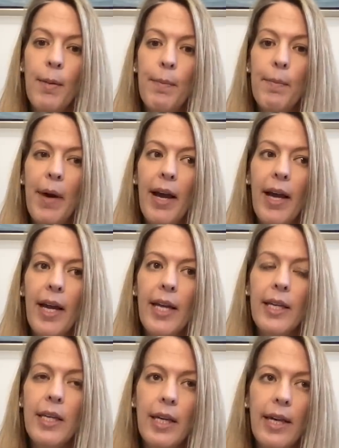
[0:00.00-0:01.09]
my
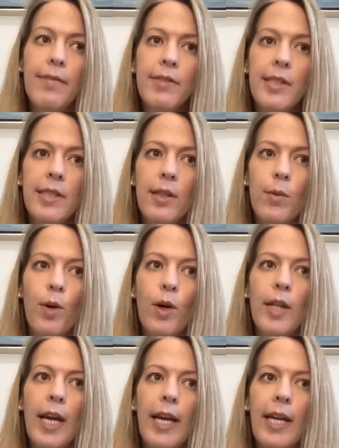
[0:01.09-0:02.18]
gifts
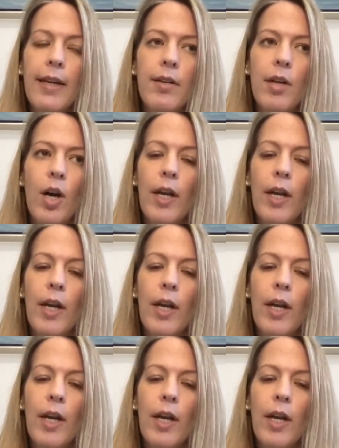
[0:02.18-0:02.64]
were like